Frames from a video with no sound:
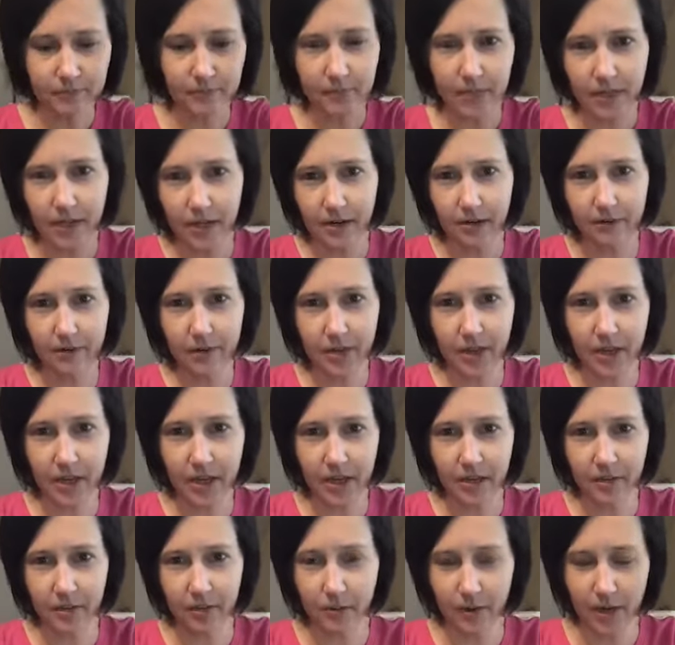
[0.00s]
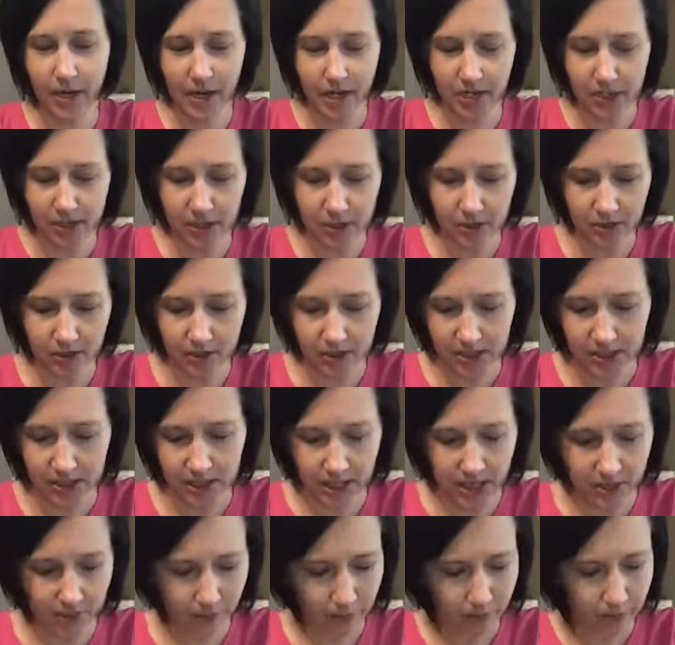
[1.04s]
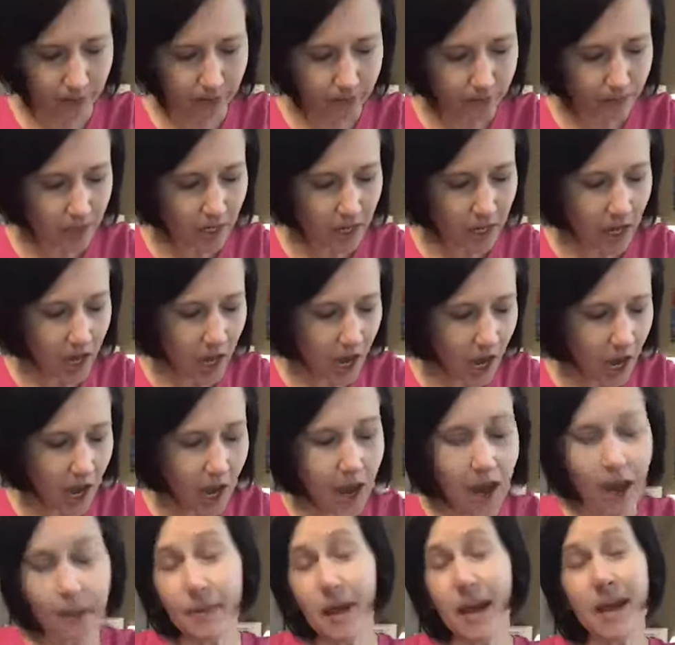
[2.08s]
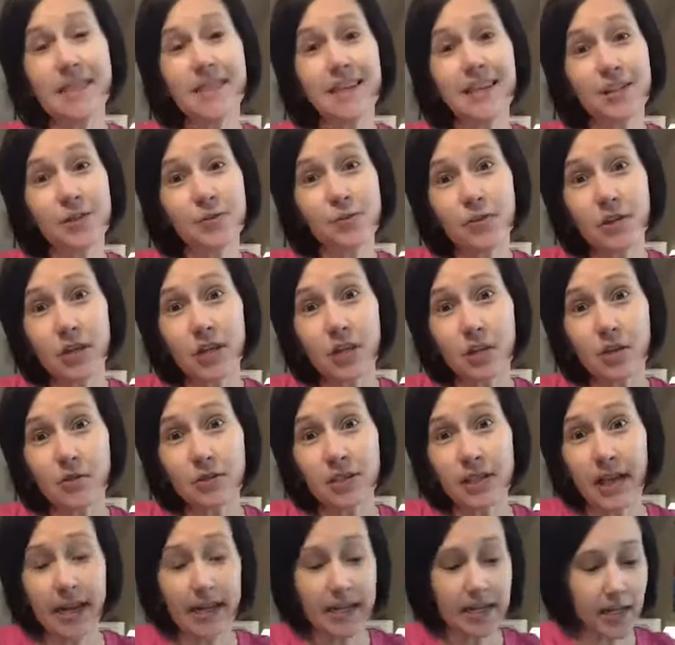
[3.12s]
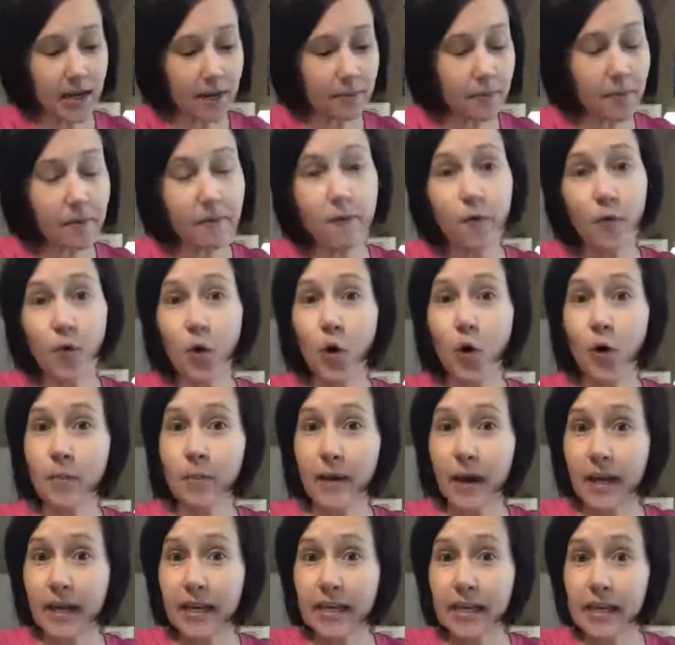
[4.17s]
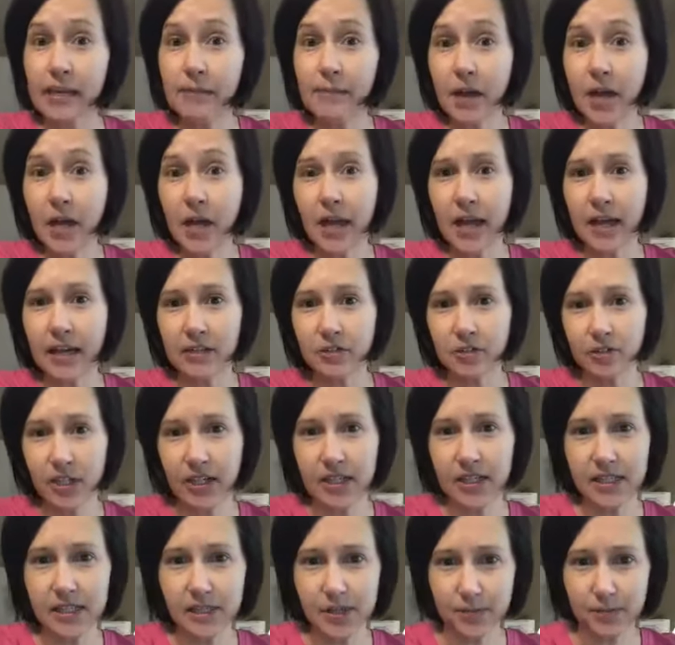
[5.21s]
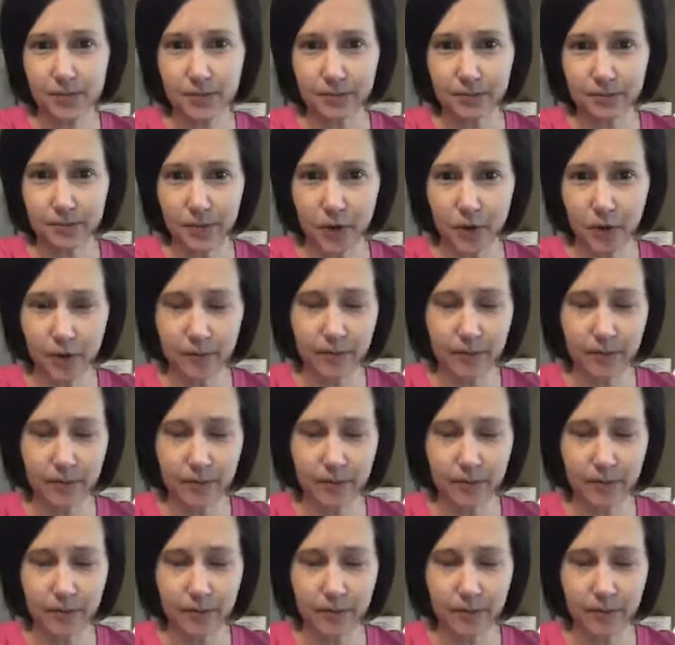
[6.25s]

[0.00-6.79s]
Get everything out of the way so you can see it. Um, and this will get you signed up for my email address or